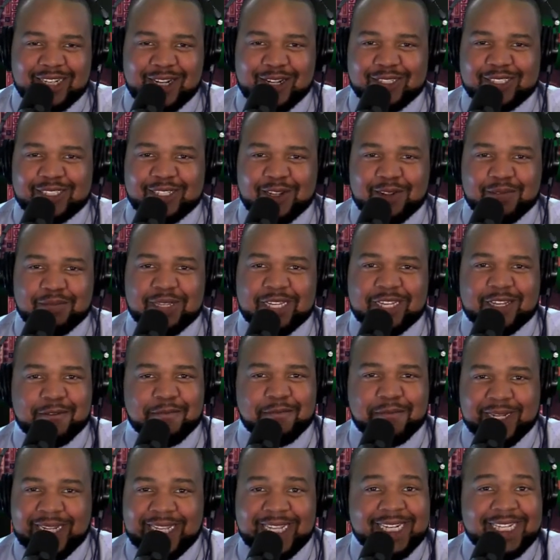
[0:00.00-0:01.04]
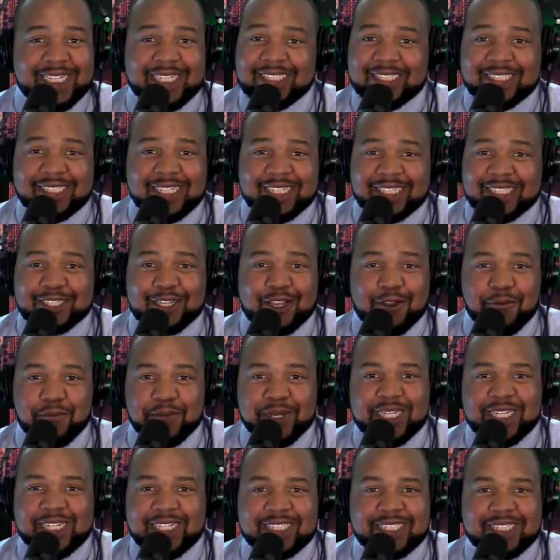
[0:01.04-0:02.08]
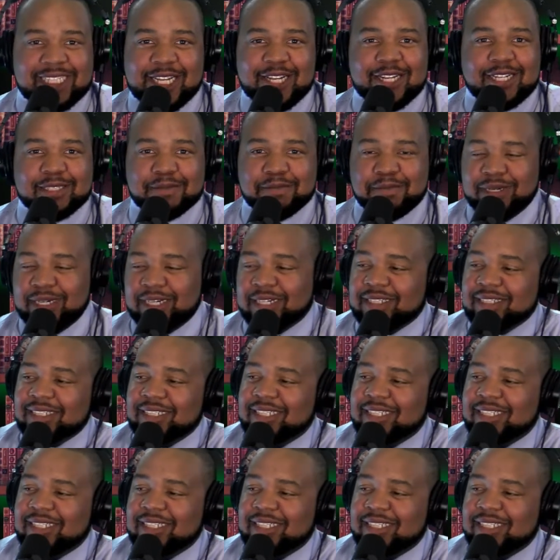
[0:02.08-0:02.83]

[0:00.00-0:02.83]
it's going to be a completely serious book.